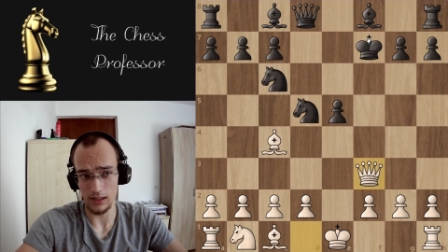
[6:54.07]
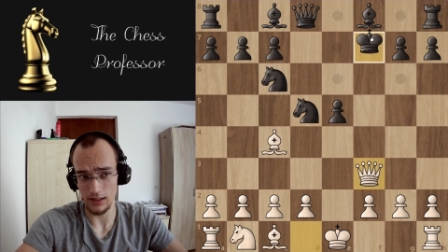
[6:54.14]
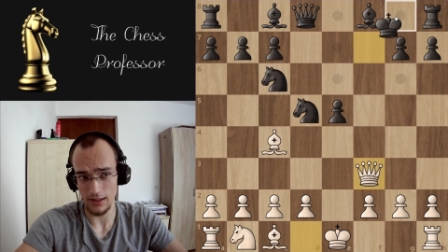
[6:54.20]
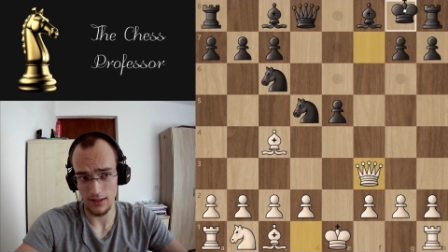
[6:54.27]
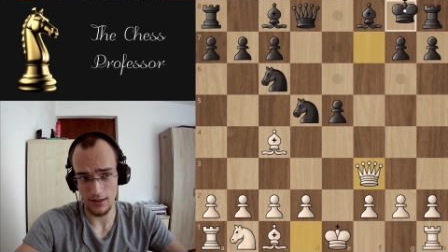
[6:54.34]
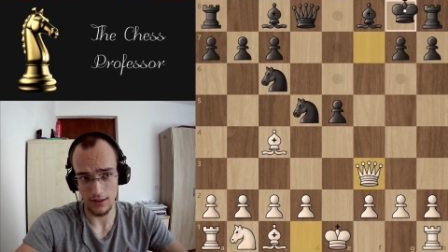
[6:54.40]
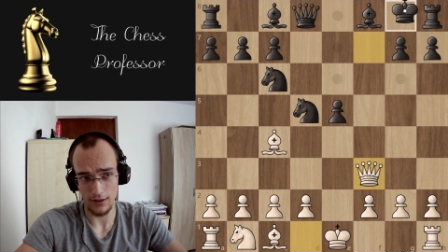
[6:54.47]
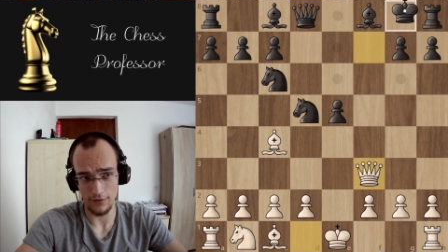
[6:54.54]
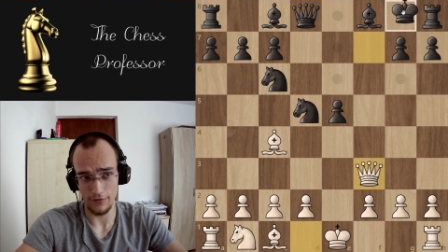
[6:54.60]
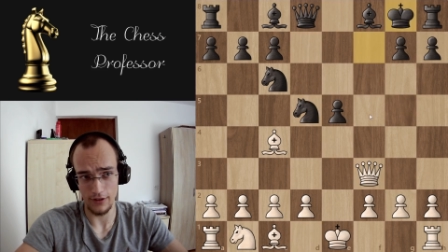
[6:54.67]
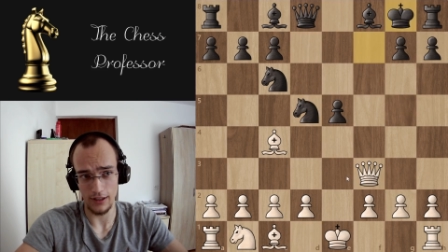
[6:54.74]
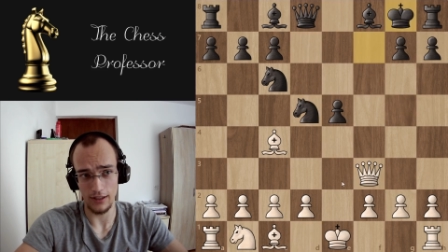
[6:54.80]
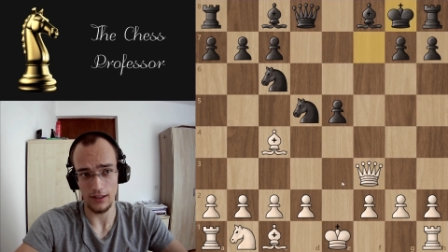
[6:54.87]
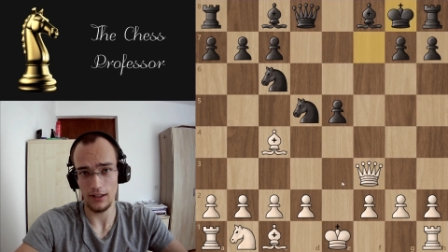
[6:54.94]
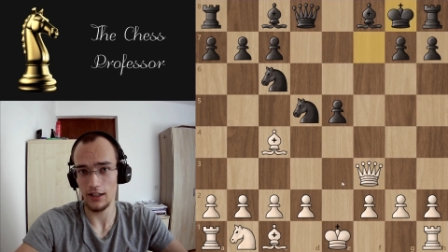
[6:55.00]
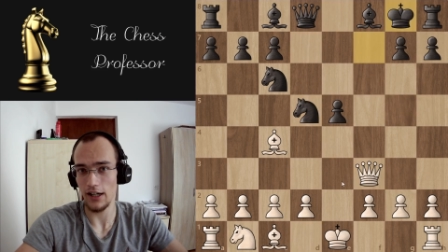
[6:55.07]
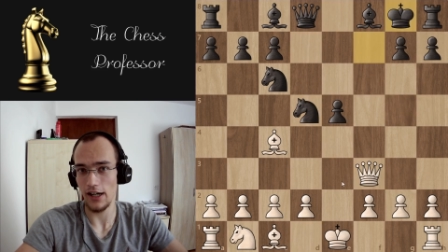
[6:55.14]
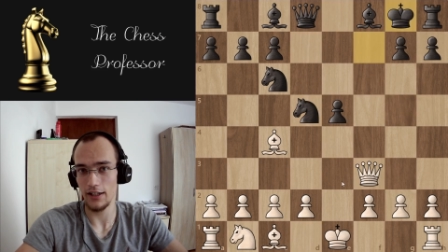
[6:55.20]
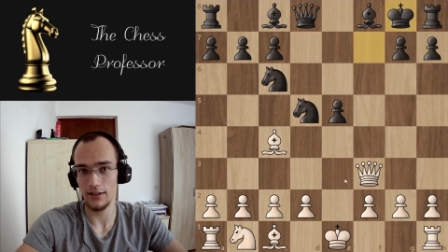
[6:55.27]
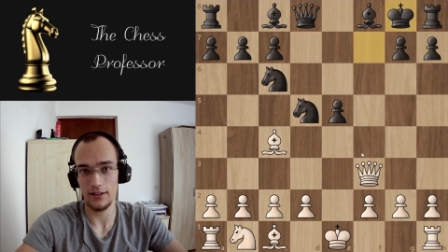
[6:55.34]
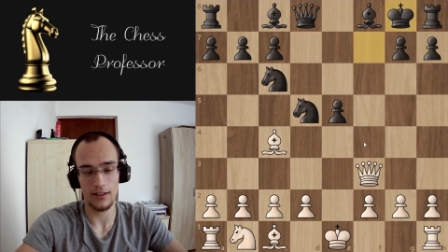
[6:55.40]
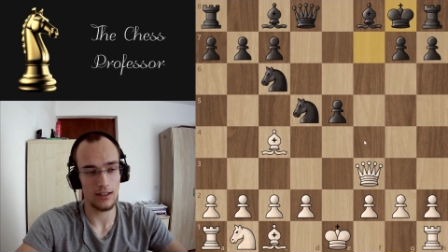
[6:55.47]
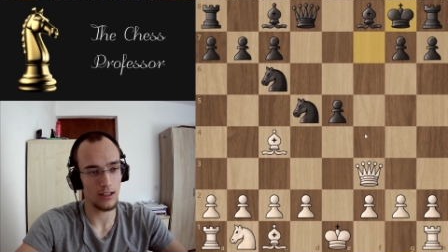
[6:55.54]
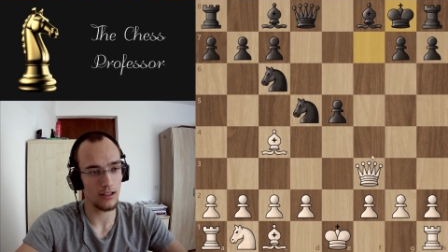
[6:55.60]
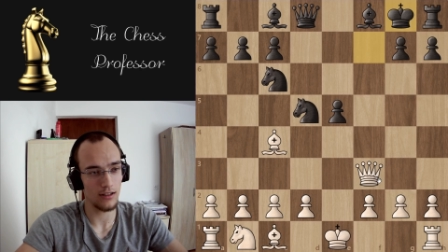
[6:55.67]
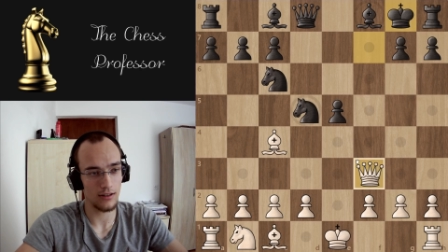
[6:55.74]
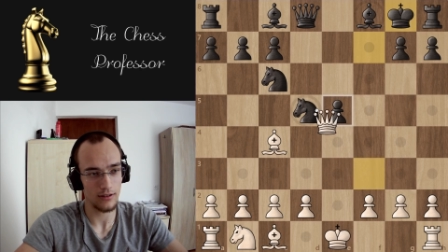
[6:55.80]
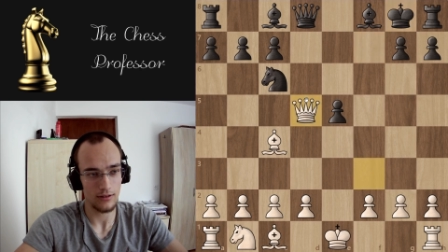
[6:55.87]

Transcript: Let's say if they hide the king,